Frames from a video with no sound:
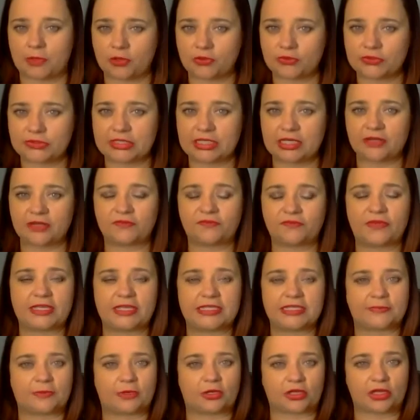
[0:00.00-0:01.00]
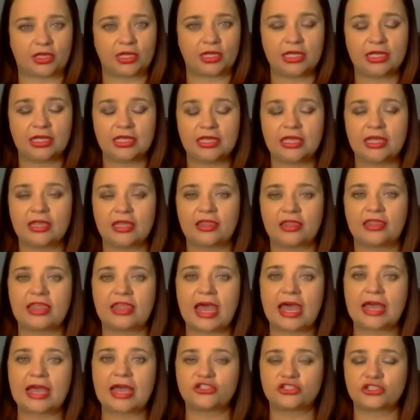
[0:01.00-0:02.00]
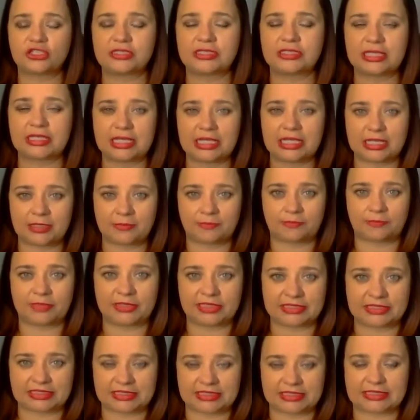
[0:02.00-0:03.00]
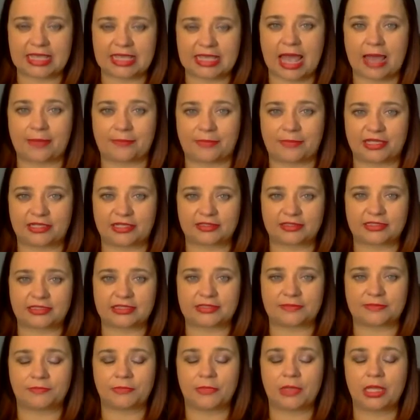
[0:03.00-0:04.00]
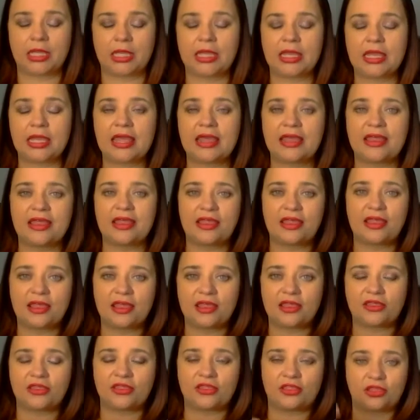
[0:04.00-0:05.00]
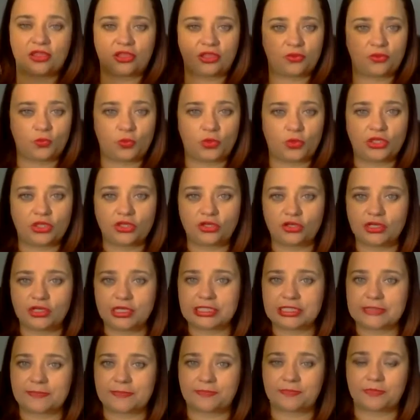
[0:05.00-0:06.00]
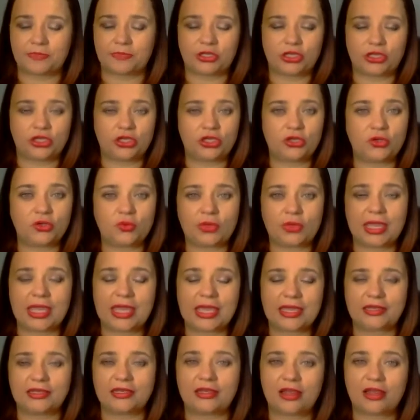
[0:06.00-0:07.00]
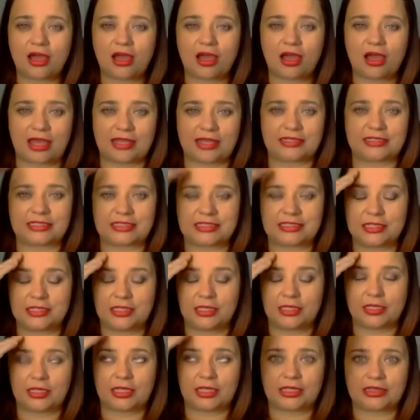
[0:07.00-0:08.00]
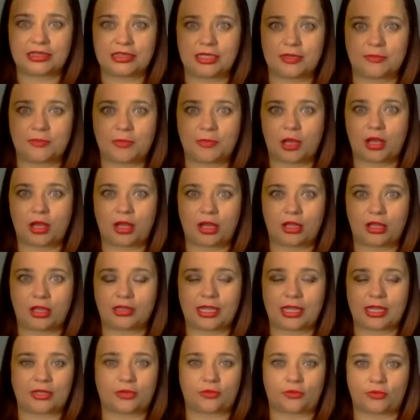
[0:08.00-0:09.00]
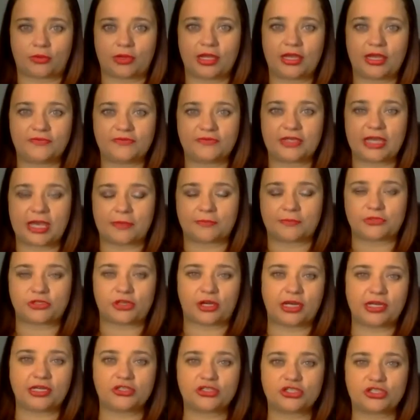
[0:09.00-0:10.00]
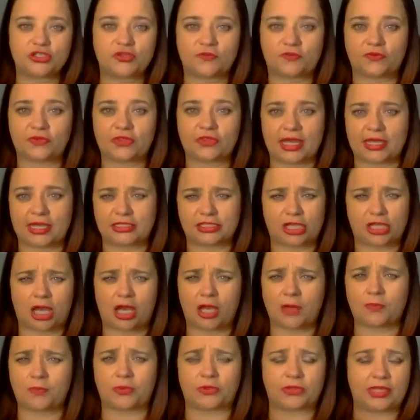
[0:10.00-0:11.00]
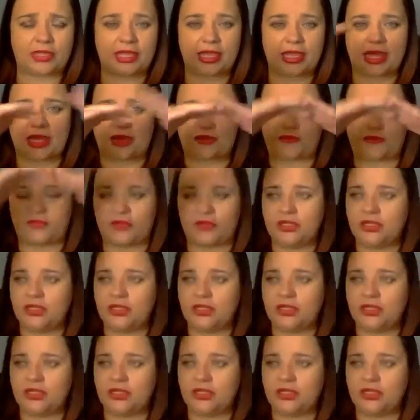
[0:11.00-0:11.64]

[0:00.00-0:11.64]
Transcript: posting on Facebook. That's just getting business habits. When you cannot get them all like revved up trying to shoot for that top when they have